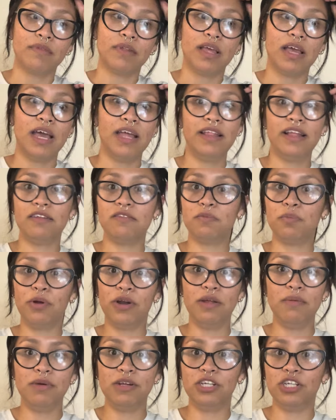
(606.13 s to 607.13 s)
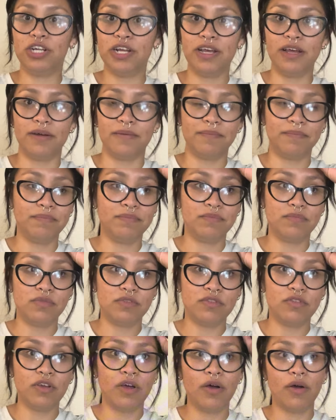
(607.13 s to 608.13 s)
And that's pretty much it.
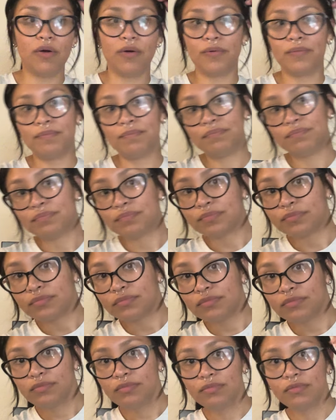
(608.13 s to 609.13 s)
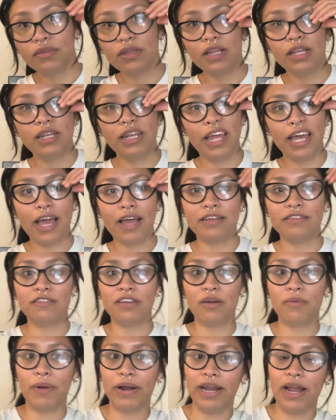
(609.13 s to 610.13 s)
So like I
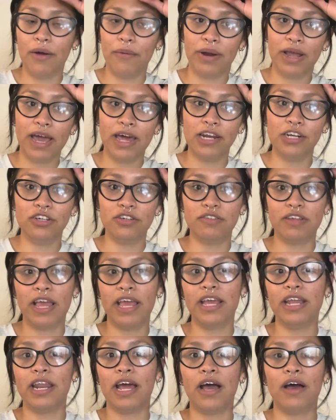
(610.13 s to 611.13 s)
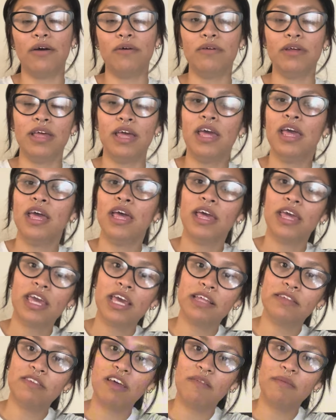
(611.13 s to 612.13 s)
said, right now we're kind of just hanging out.
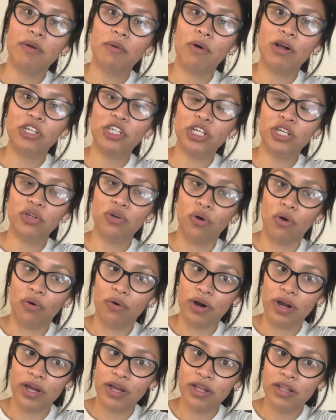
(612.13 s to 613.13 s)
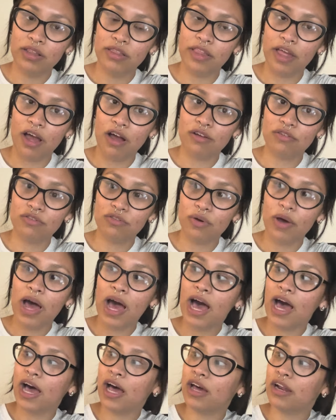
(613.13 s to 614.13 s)
Kids have been watching Dora. They also
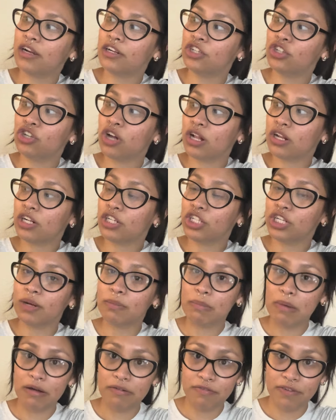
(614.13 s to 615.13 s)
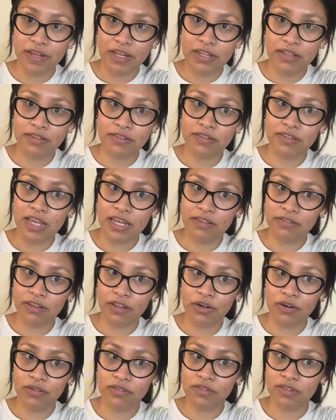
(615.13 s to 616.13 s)
had chocolate chip muffins as a
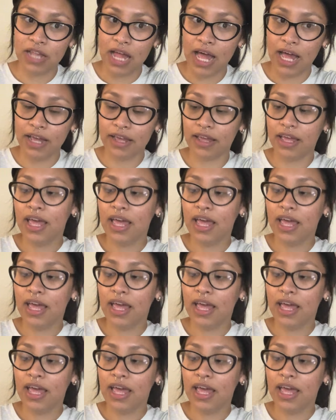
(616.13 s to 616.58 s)
little snack.